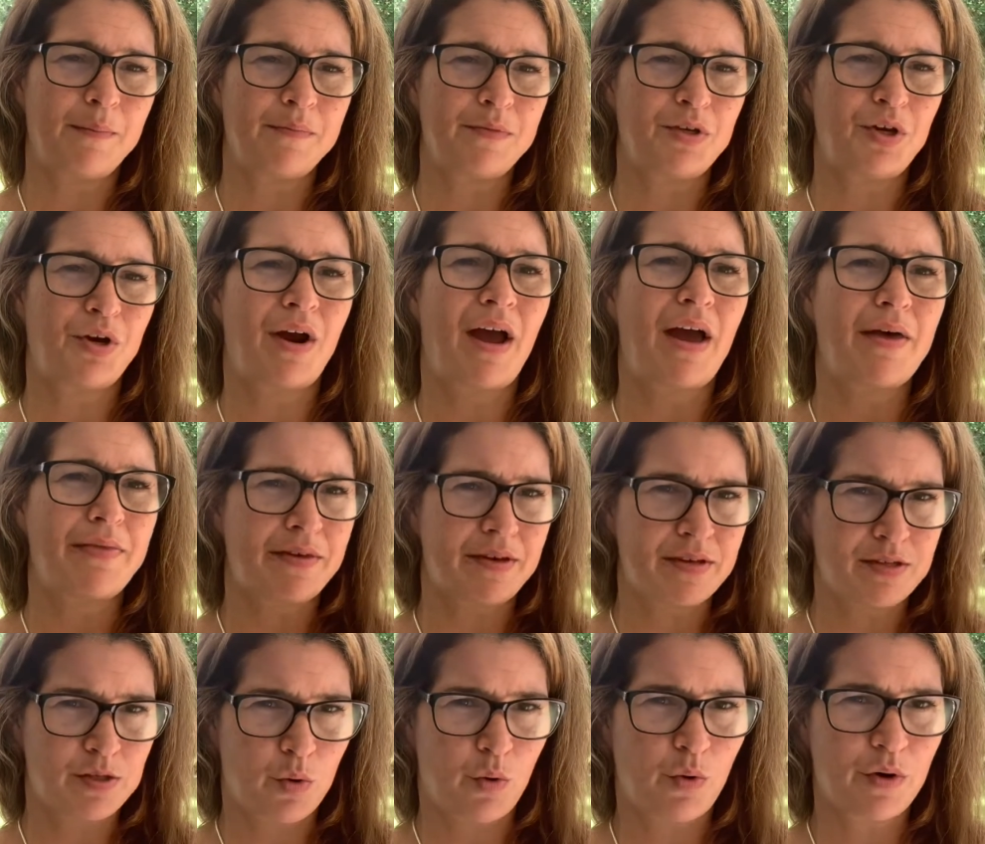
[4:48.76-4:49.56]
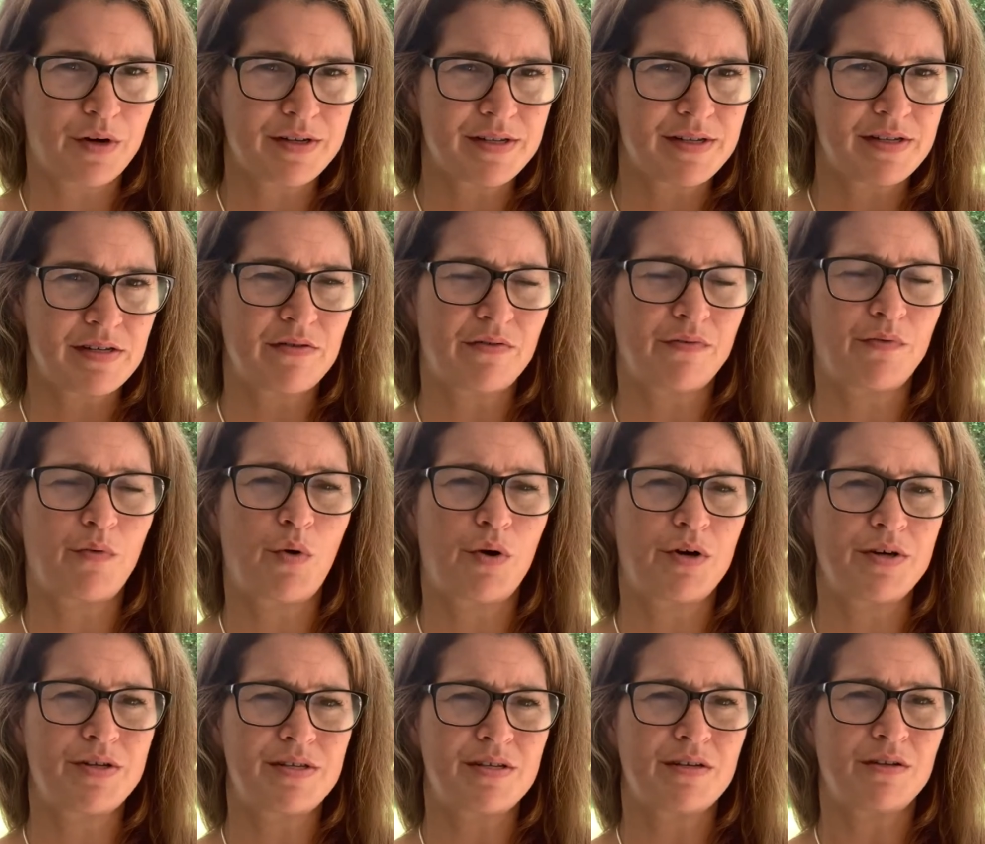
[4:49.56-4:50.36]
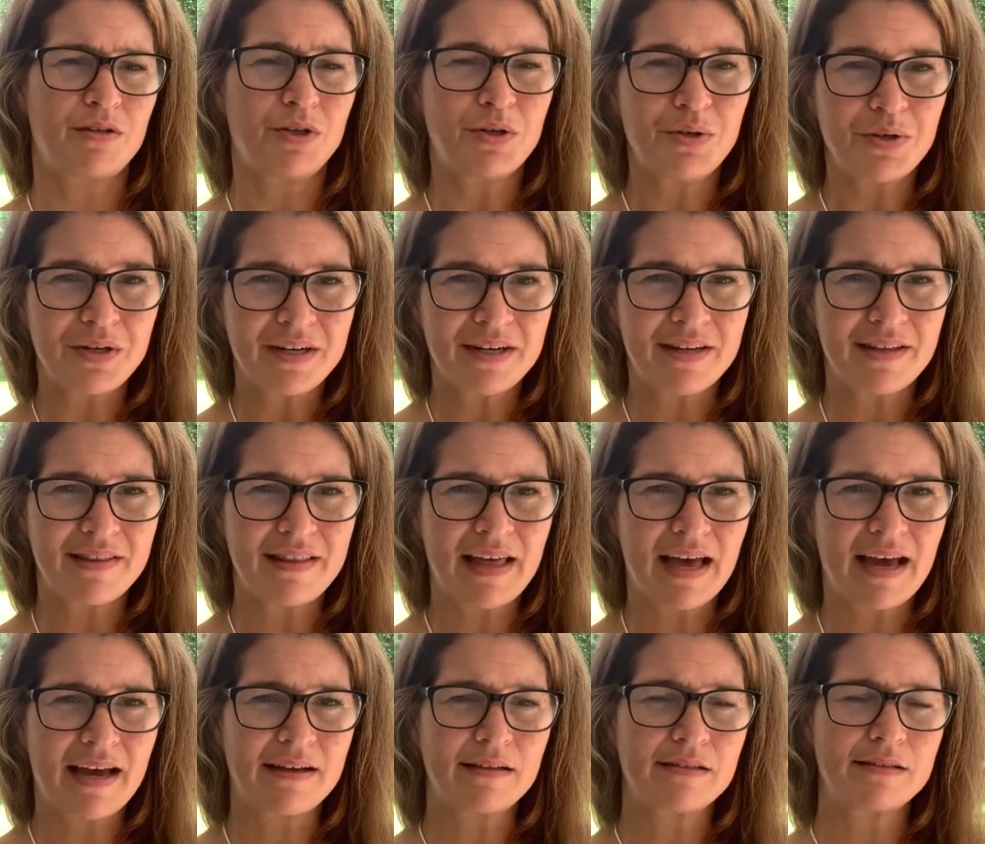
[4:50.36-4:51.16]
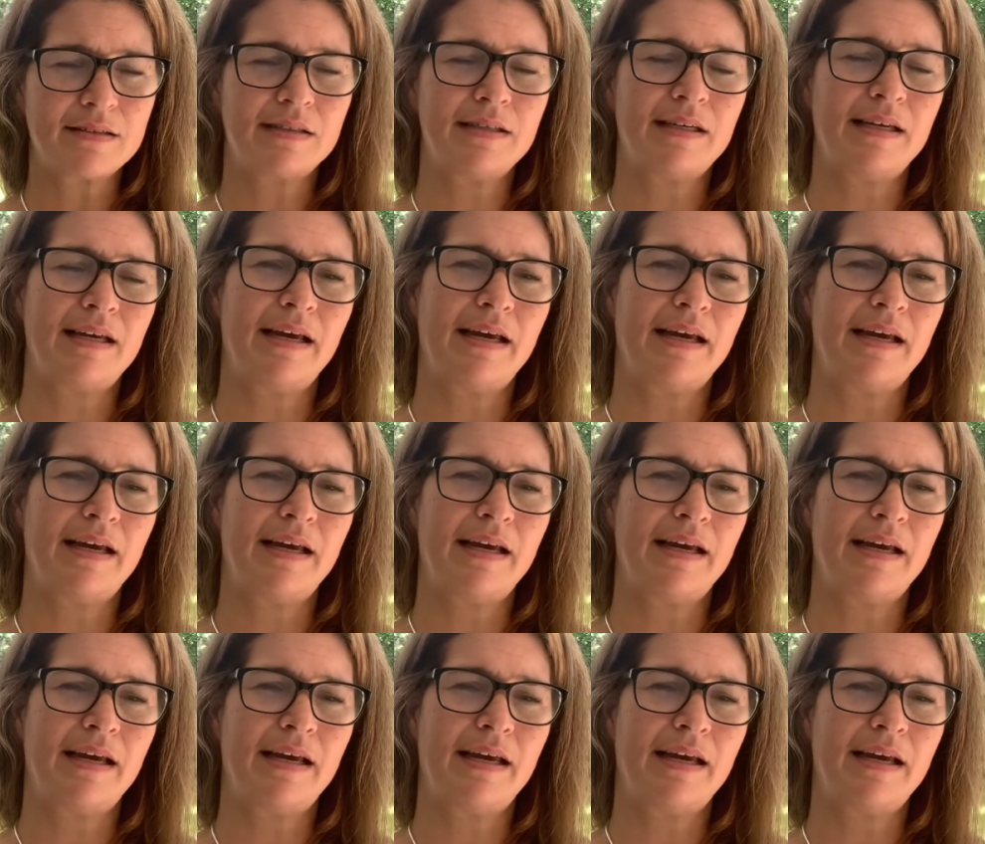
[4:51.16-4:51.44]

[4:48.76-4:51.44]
Your ethics course is, of course, included in that.